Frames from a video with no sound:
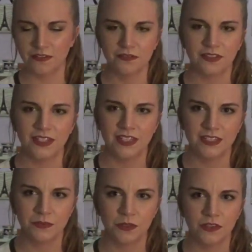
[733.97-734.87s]
think
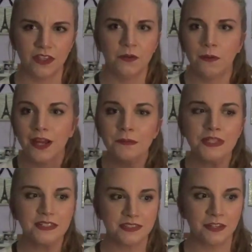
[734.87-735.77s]
it's worth it. Why am
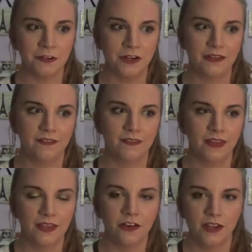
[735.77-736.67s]
I stuttering
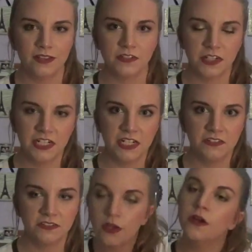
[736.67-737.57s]
like crazy right now?
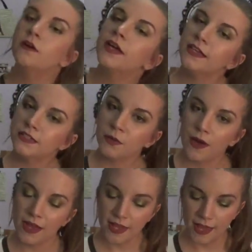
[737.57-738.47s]
Okay, so
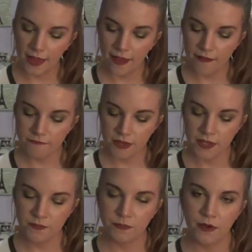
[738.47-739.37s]
I have
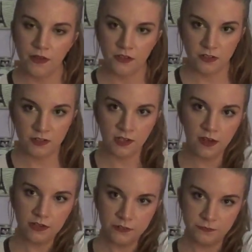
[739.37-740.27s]
a bunch
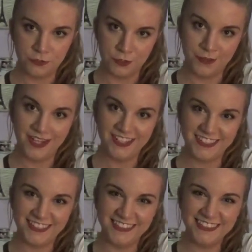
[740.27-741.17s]
of
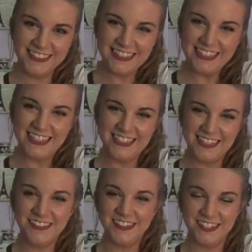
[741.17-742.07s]
Germex because
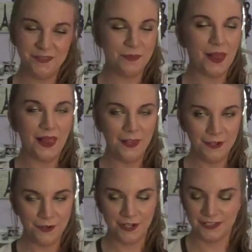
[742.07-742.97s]
I use it up
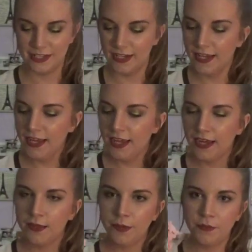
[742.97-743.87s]
like crazy.
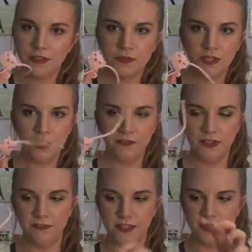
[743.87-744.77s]
I'm also getting
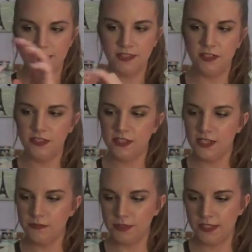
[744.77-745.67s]
rid of this little
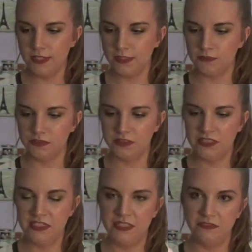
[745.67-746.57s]
thing because it's
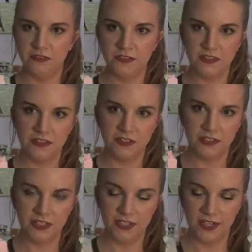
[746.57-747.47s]
really, really
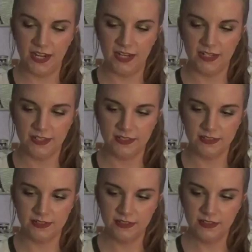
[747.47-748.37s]
dirty and